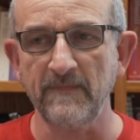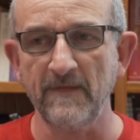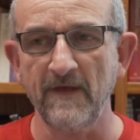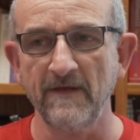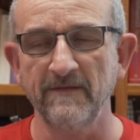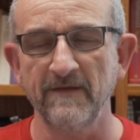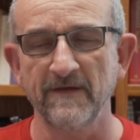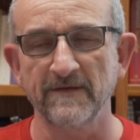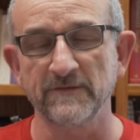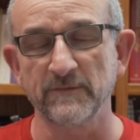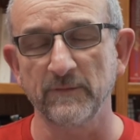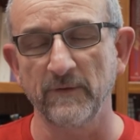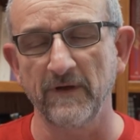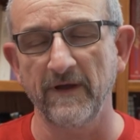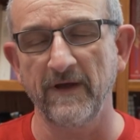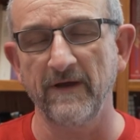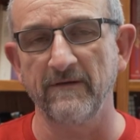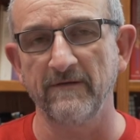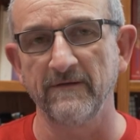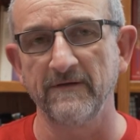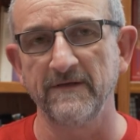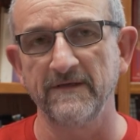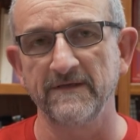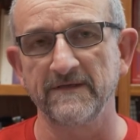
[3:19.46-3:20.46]
that's what
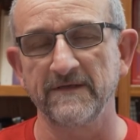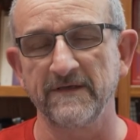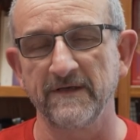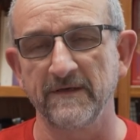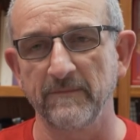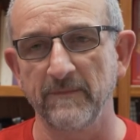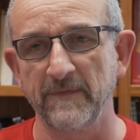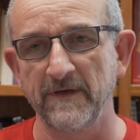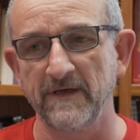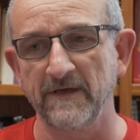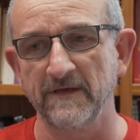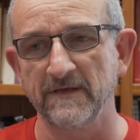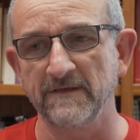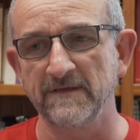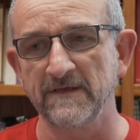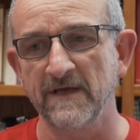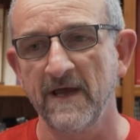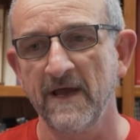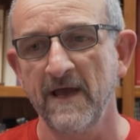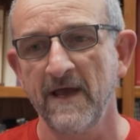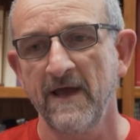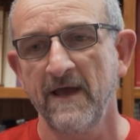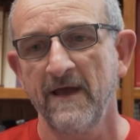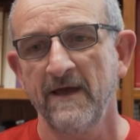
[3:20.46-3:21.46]
Hellenistic means,
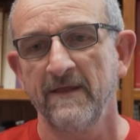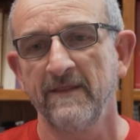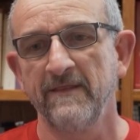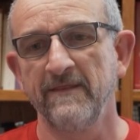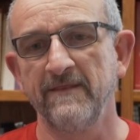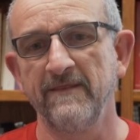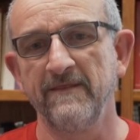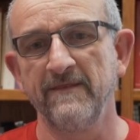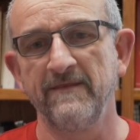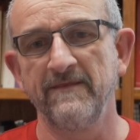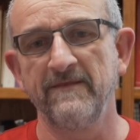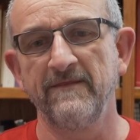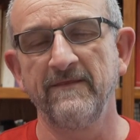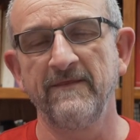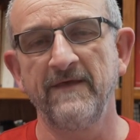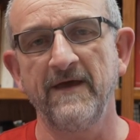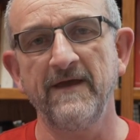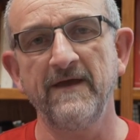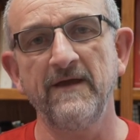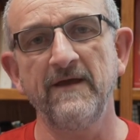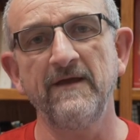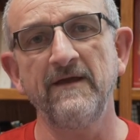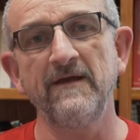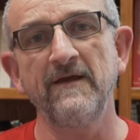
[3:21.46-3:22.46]

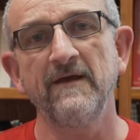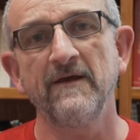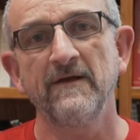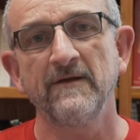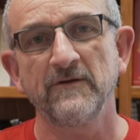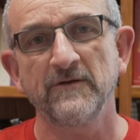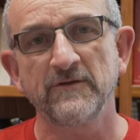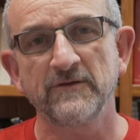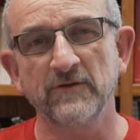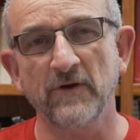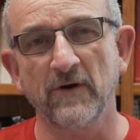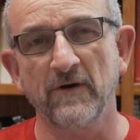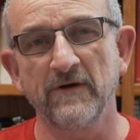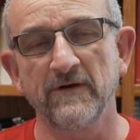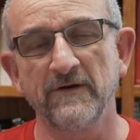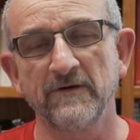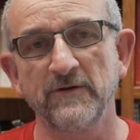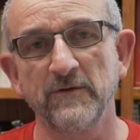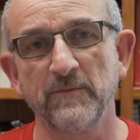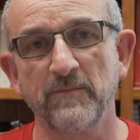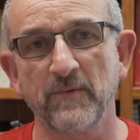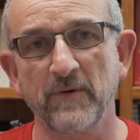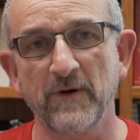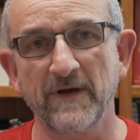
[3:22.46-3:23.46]
they started
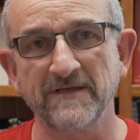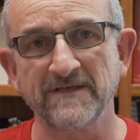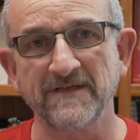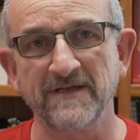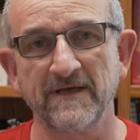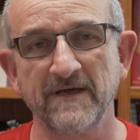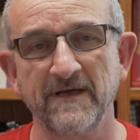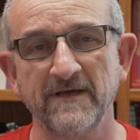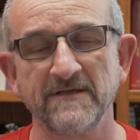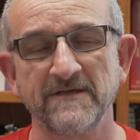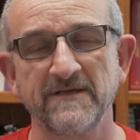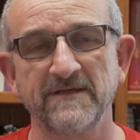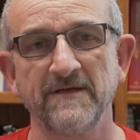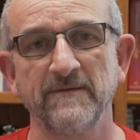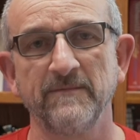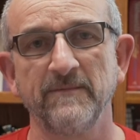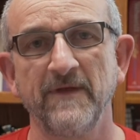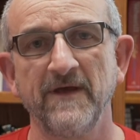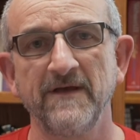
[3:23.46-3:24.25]
to press against him.